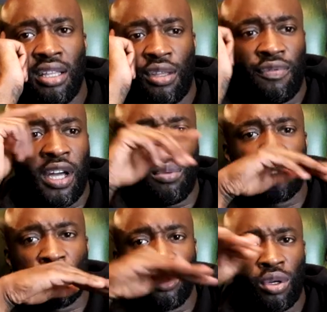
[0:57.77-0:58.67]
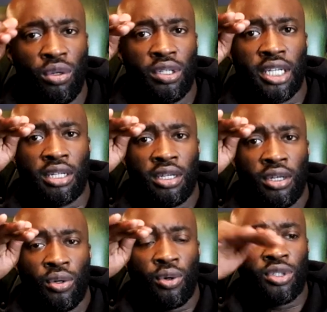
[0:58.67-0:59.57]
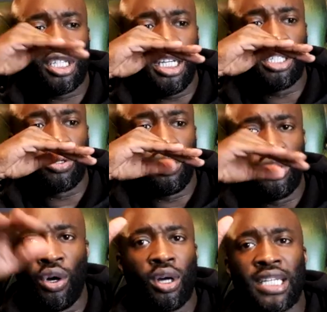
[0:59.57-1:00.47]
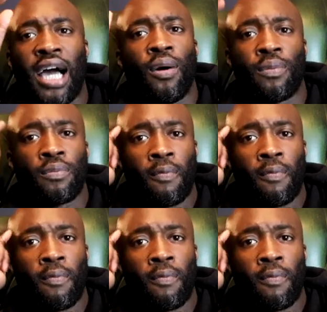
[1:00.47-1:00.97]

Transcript: The fight was concluded. Ortiz got knocked out.